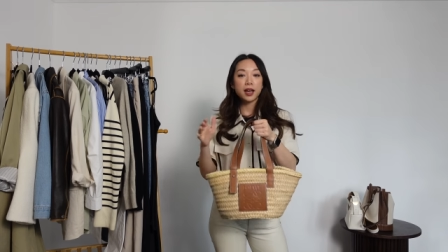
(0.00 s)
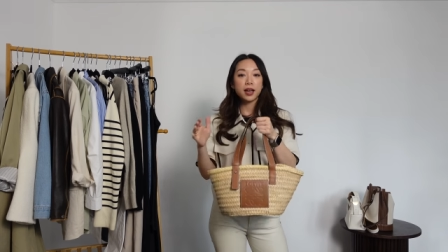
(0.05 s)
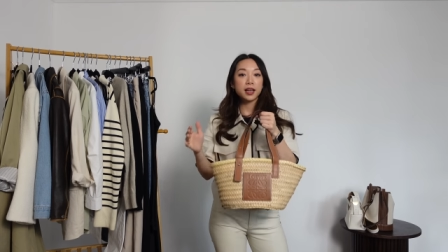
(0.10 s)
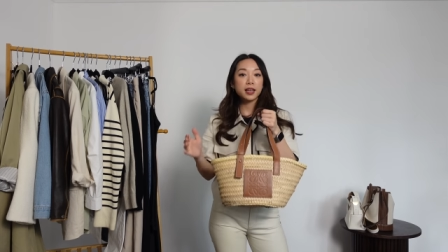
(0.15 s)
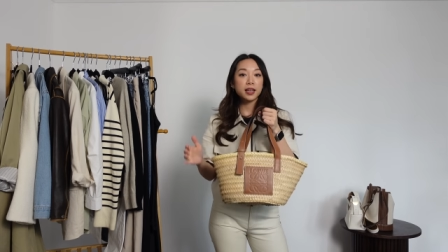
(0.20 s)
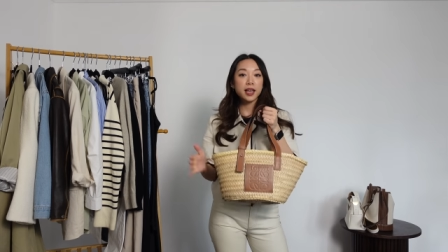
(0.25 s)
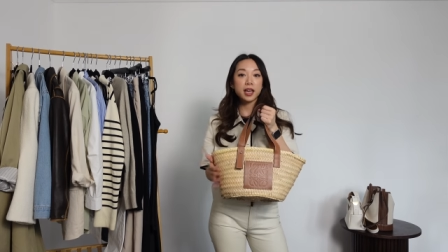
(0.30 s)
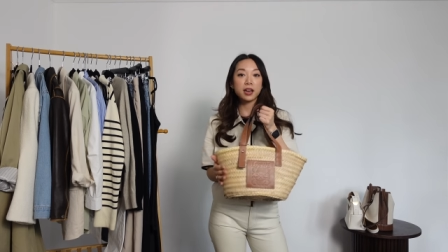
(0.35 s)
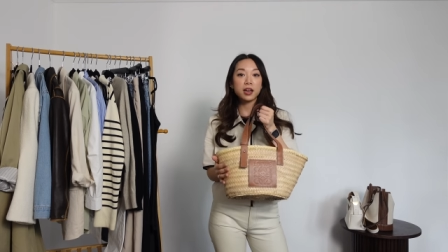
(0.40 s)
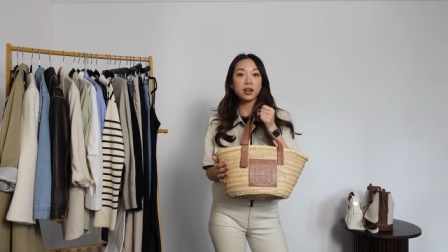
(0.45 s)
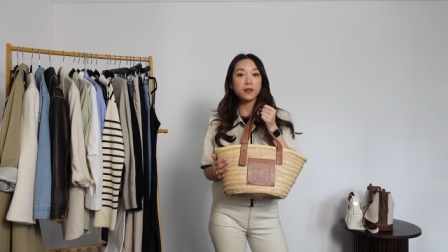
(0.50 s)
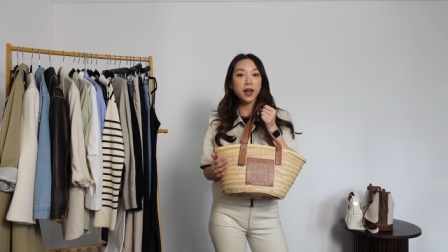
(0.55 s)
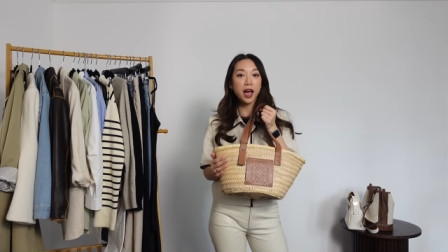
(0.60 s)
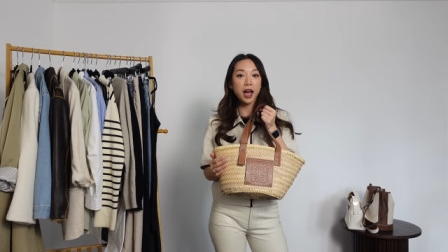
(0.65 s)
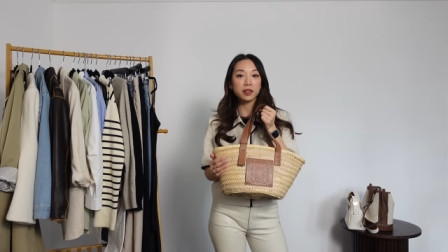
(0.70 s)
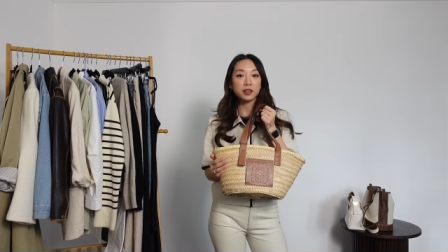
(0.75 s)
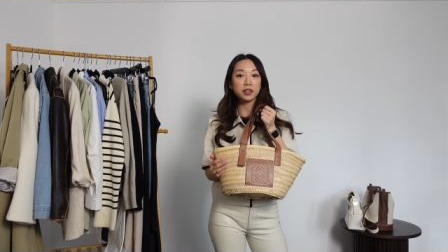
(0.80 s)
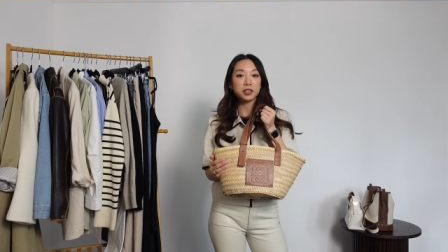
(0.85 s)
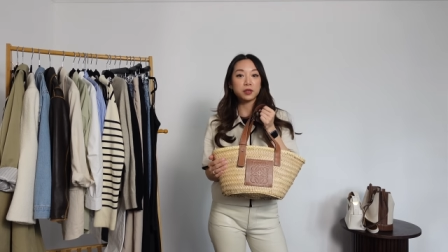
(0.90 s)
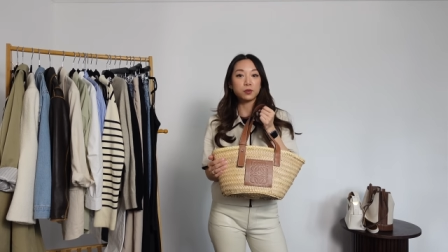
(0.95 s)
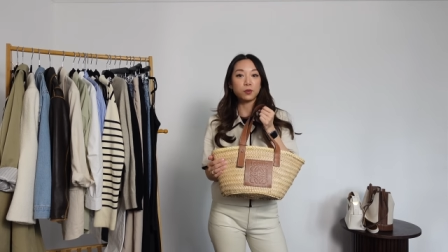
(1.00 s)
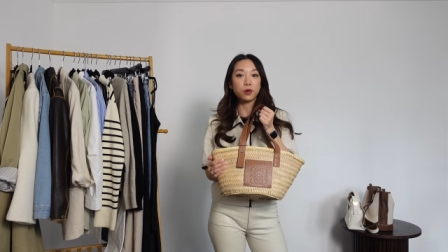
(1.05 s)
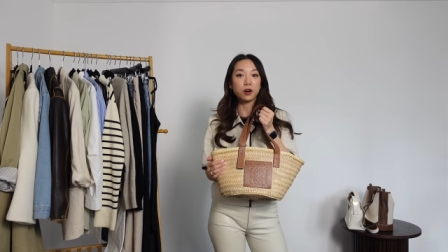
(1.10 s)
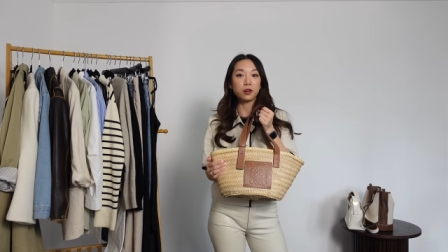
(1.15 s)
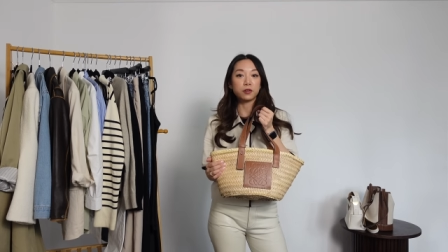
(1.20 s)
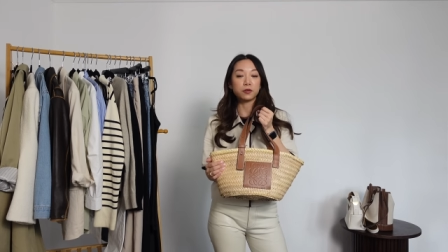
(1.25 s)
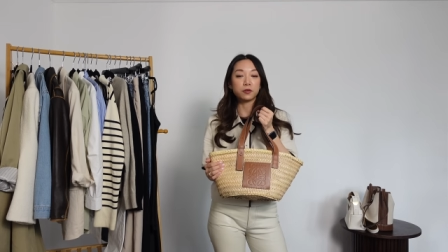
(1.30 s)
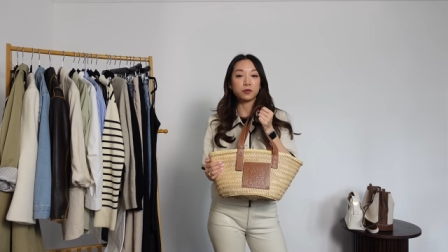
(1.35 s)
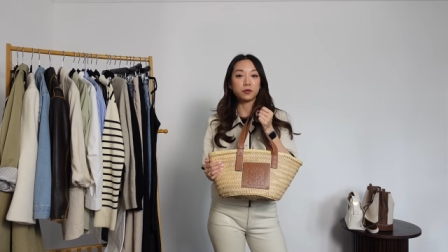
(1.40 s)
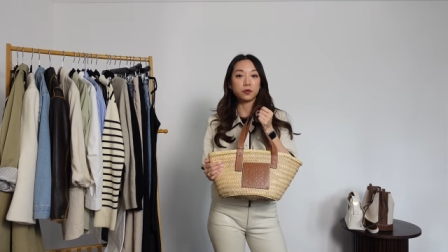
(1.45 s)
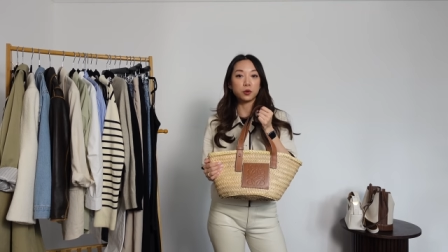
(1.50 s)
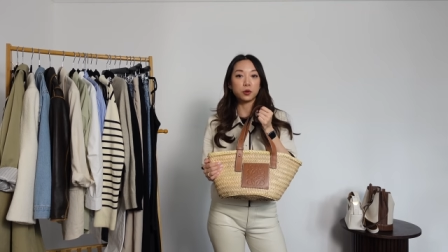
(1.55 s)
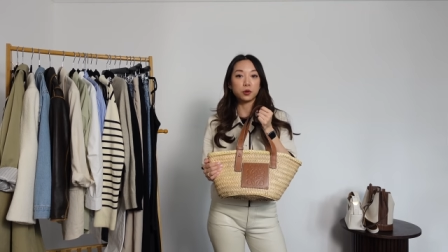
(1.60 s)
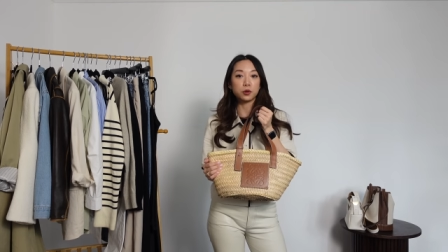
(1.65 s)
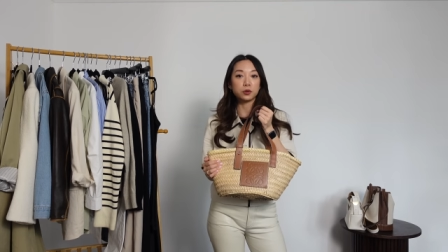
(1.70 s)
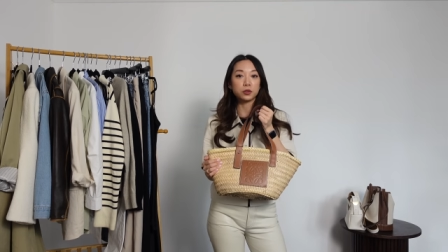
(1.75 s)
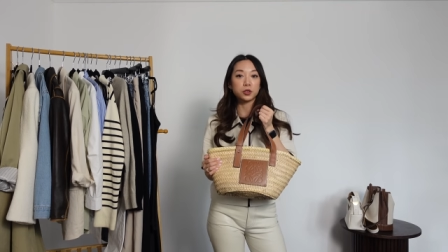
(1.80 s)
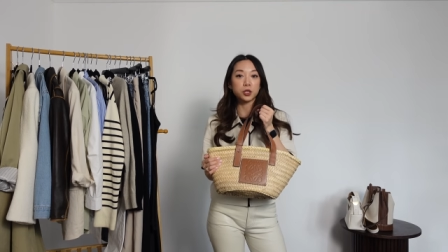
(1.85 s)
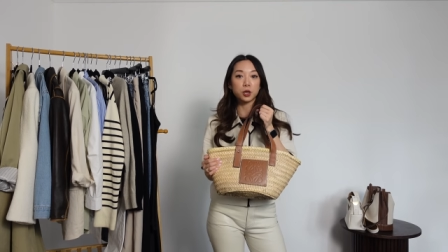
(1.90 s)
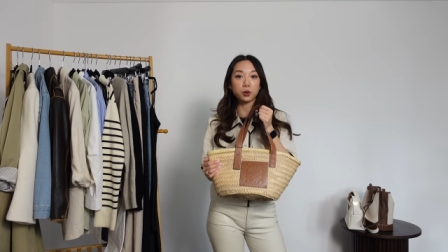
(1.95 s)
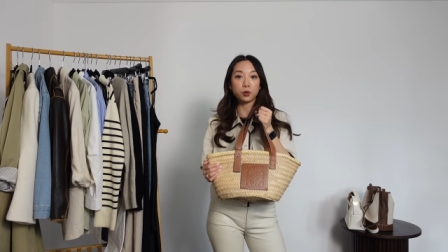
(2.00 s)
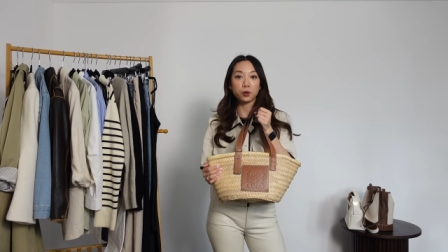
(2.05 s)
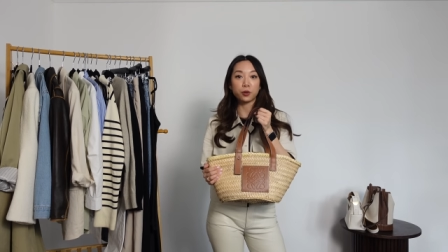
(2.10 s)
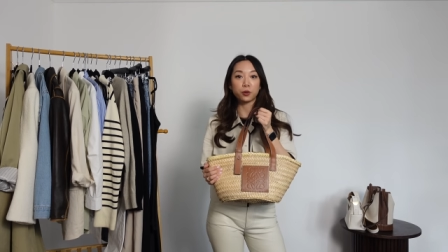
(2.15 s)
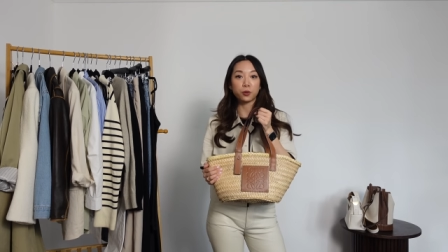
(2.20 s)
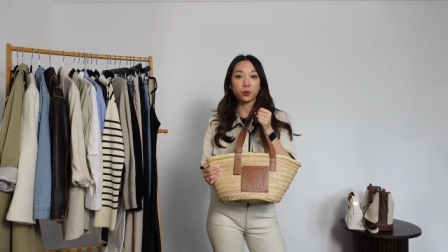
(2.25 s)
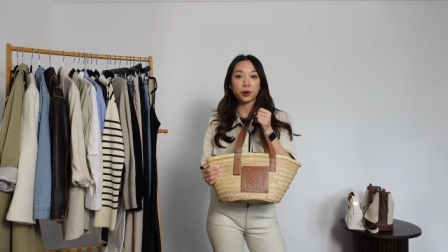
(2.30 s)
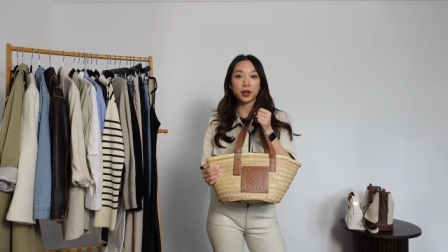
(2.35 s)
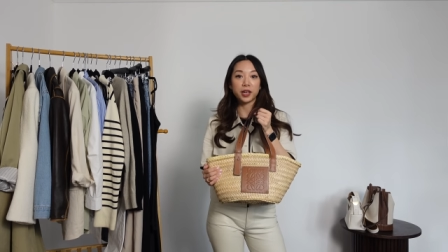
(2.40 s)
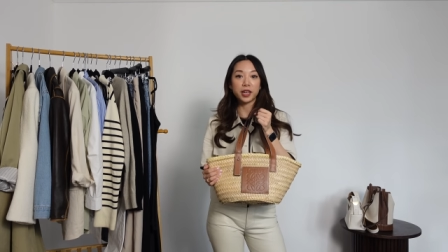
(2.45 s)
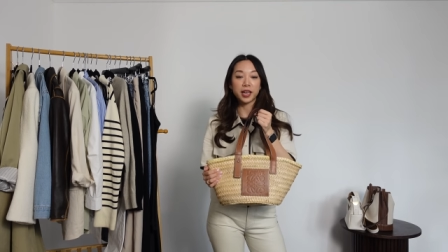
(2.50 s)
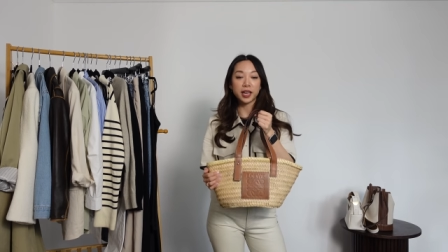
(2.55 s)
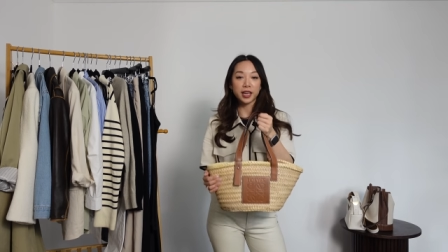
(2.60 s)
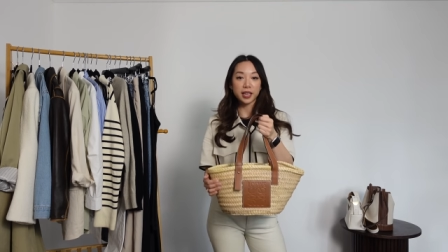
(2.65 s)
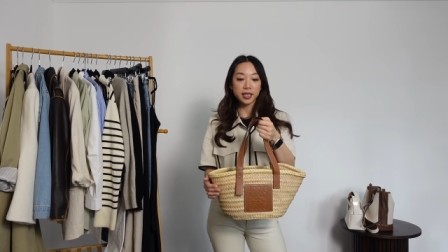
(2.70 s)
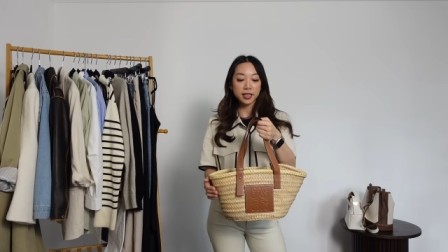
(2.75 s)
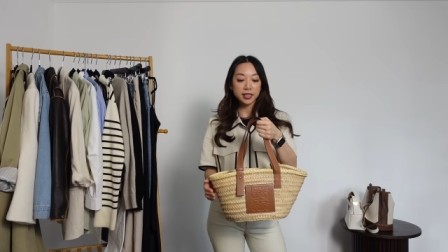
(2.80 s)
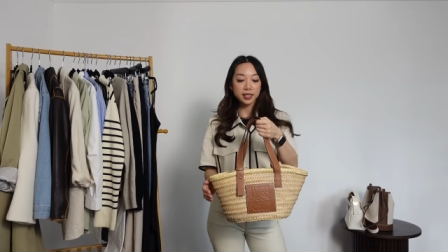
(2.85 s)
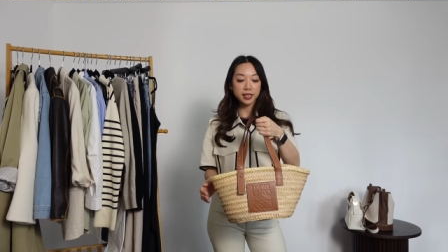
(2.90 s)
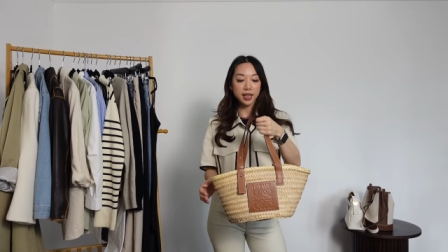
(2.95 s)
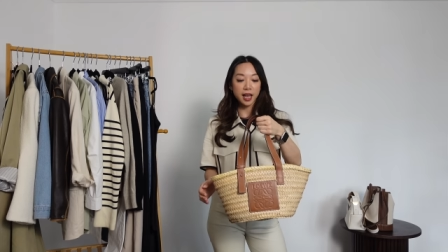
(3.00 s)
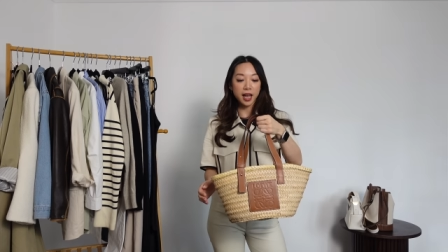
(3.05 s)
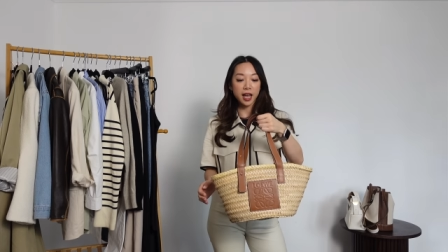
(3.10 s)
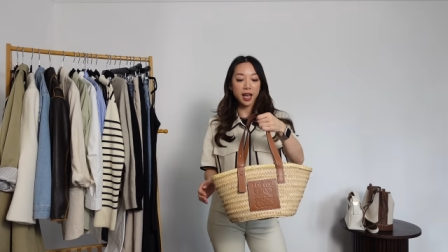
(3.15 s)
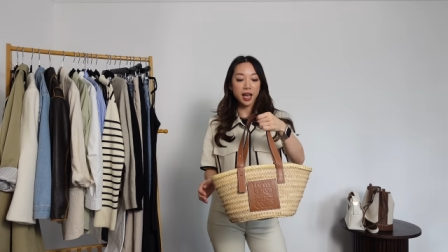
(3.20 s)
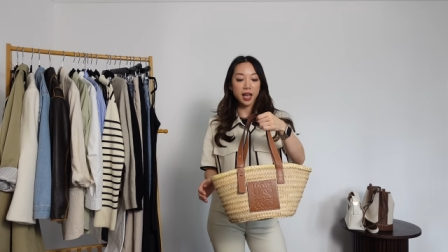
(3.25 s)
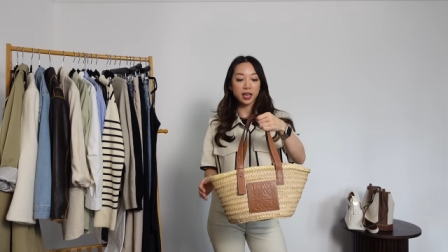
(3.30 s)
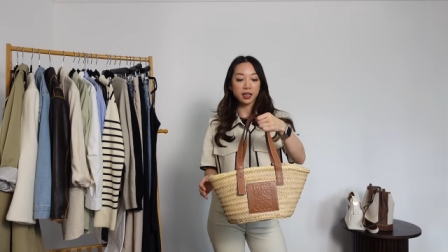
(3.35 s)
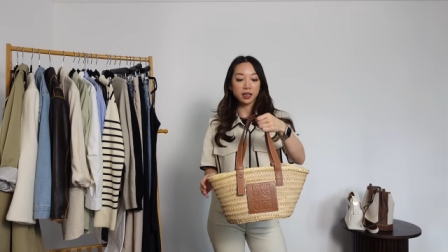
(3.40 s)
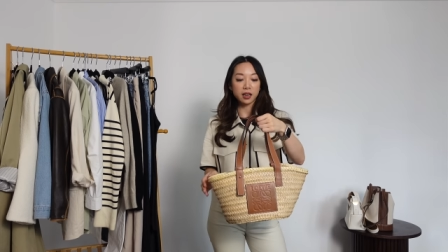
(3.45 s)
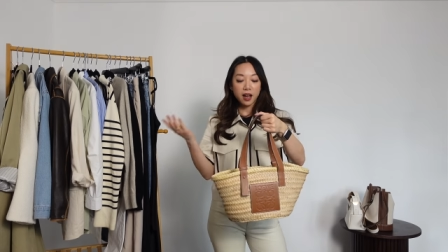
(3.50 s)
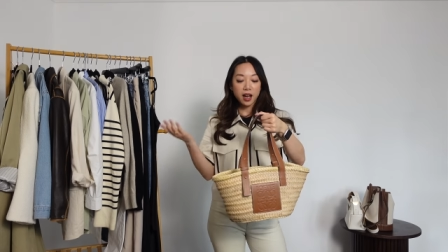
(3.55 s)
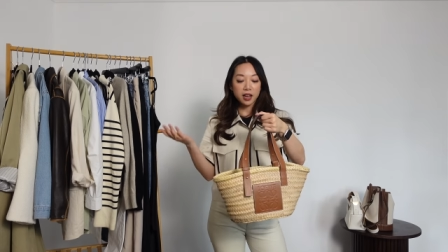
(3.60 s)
Again, I've had this one for two or three years and